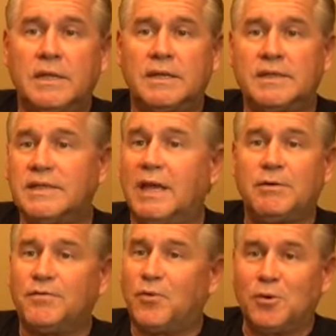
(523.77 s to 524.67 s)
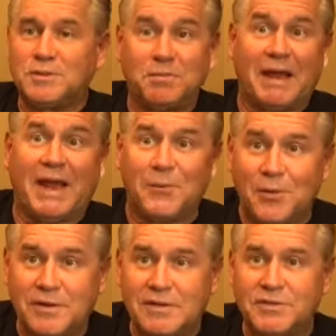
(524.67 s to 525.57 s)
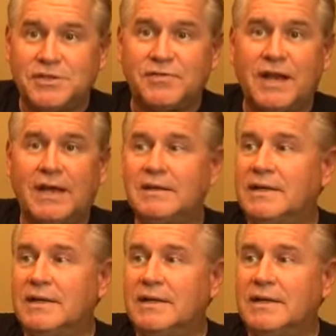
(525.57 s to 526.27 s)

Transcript: and the day before was a bad one because you've got,